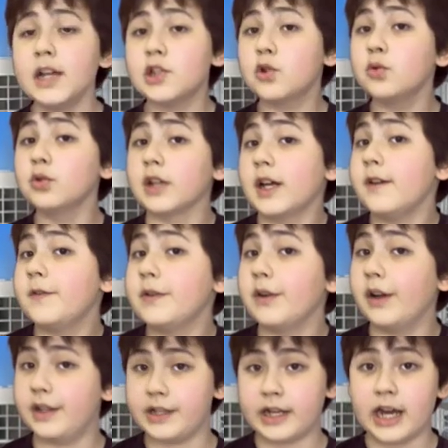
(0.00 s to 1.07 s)
school life here
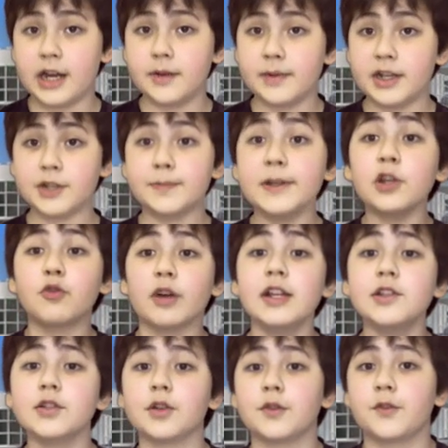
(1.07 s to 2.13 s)
at the Academy has been great
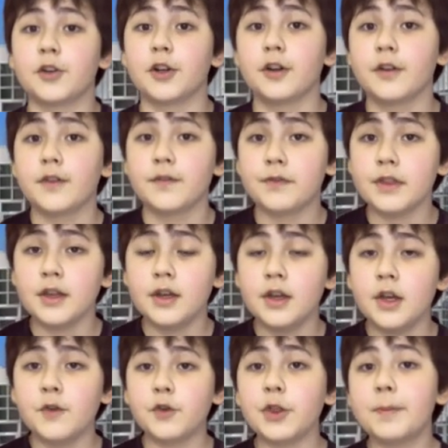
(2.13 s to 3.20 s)
so far.
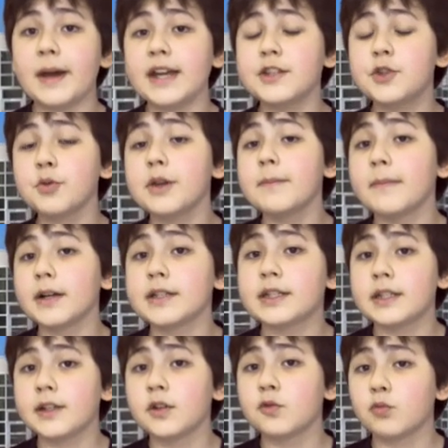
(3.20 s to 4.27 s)
For the past 3 months
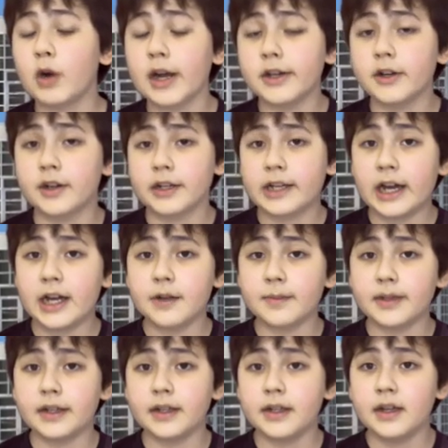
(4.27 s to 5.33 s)
here in Why Not
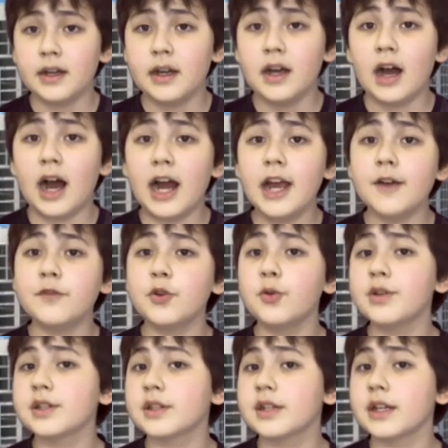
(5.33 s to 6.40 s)
Academy, I have
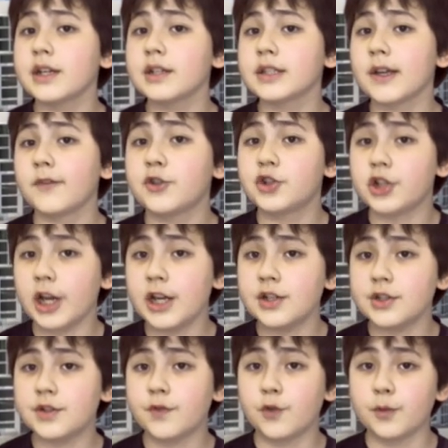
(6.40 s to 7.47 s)
noticed things have
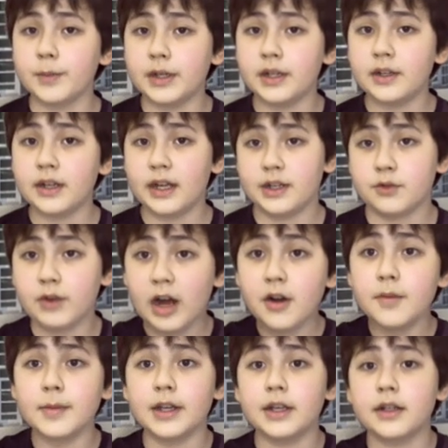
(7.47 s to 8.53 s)
changed for me and around me.